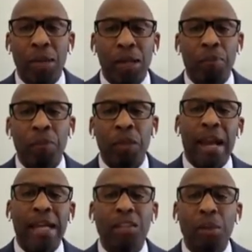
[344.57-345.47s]
meaning
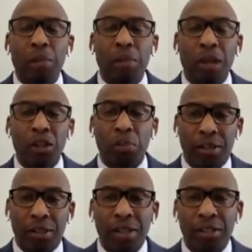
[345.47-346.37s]
it has to be
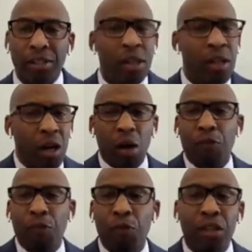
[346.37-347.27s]
about the protection
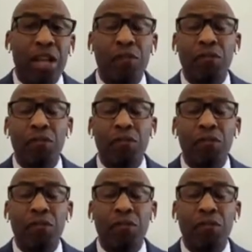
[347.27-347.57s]
up front.